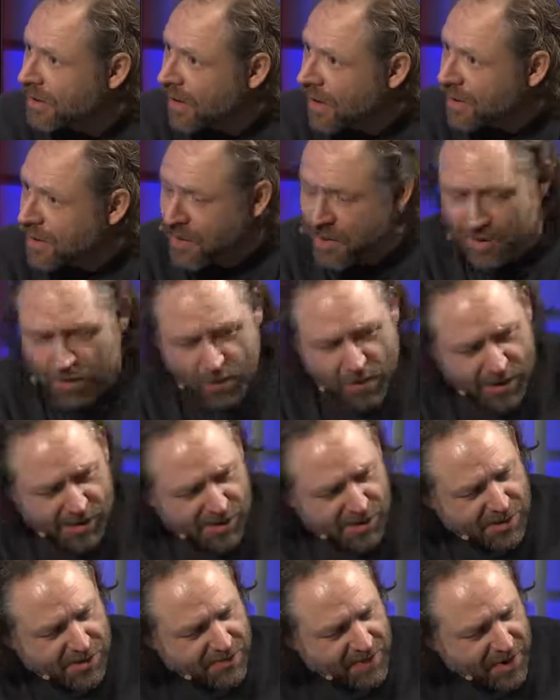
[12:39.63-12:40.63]
And here it
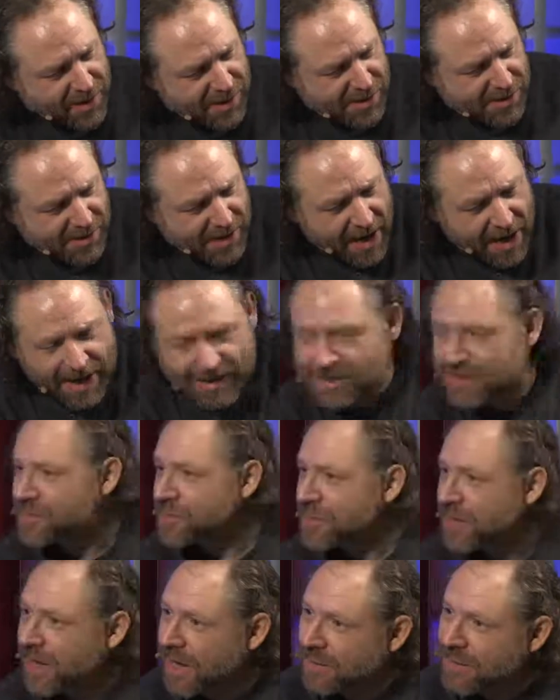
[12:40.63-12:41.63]
was, your very
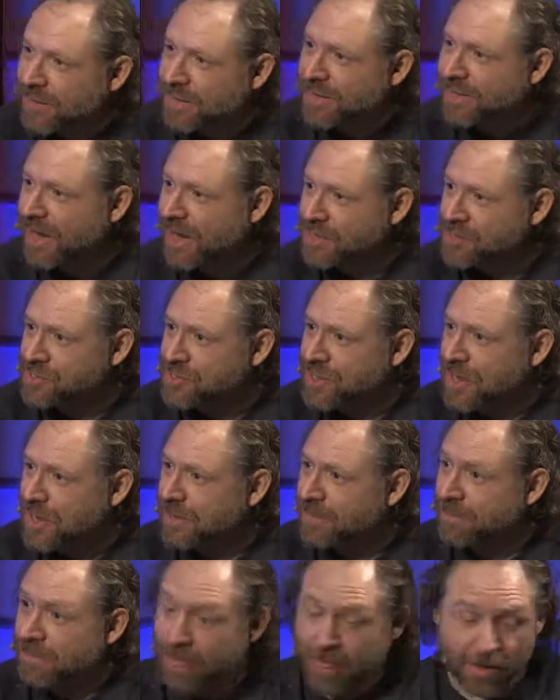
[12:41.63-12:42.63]
scientists that came in to test
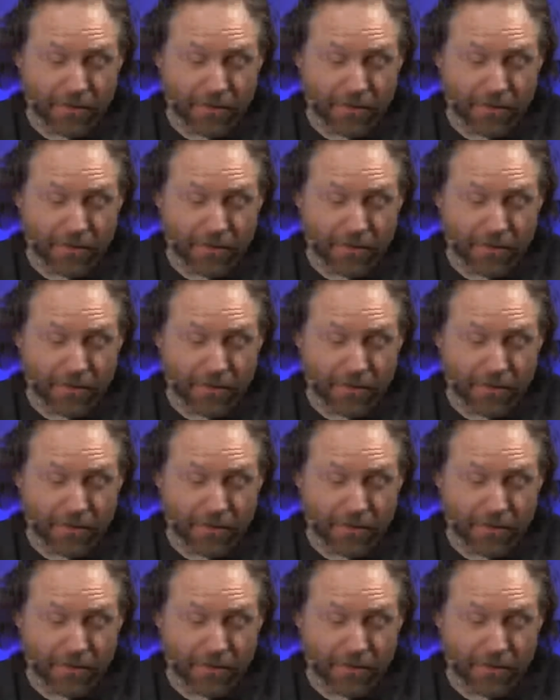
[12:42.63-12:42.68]
it,